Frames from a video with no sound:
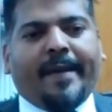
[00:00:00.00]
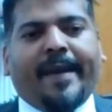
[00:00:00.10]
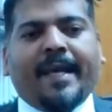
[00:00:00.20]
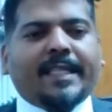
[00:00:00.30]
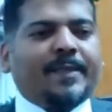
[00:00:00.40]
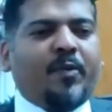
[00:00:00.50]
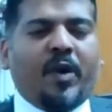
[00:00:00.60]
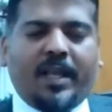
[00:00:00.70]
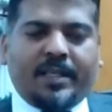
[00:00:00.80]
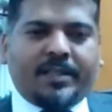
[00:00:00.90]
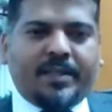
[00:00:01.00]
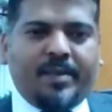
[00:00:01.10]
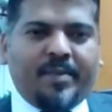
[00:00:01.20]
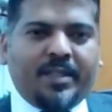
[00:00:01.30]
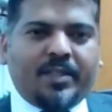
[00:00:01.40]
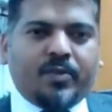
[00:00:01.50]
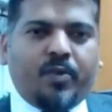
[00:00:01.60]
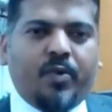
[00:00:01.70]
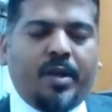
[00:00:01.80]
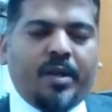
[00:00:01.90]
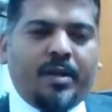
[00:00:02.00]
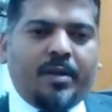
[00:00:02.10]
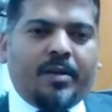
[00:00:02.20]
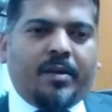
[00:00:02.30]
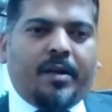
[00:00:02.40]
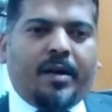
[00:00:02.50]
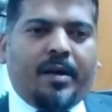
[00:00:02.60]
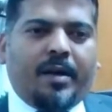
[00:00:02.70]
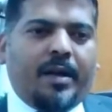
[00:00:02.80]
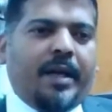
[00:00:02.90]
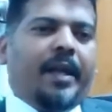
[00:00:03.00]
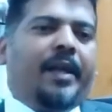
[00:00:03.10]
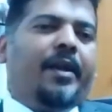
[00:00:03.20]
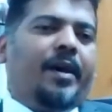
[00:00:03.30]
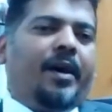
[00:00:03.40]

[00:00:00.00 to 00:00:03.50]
as small as 3 months old, and